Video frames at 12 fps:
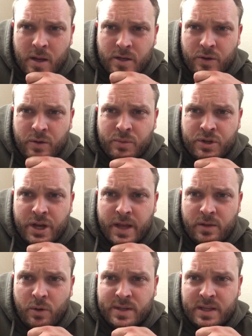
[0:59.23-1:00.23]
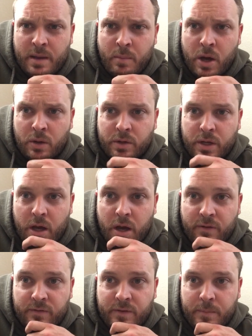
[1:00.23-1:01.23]
don't appreciate the OSI model
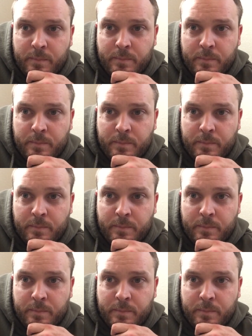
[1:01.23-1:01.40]
enough.